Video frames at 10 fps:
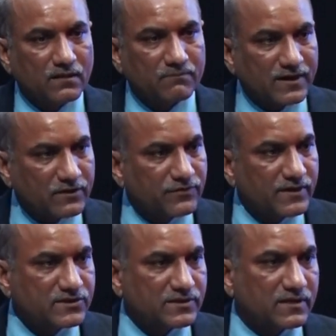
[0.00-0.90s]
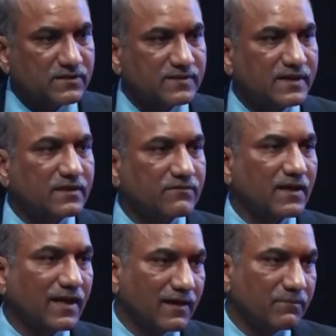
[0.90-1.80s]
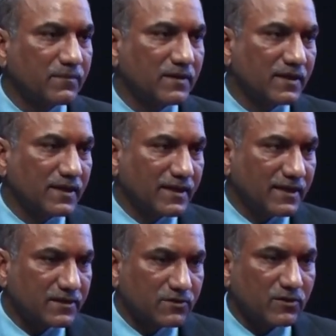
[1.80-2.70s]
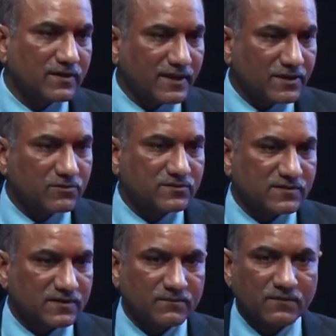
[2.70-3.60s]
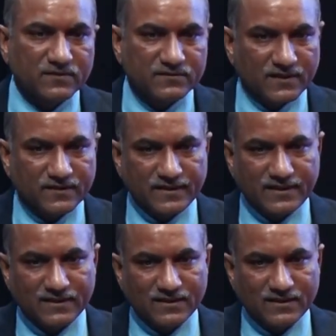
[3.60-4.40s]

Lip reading: manufacturers, then it will help in growing the ecosystem of this country.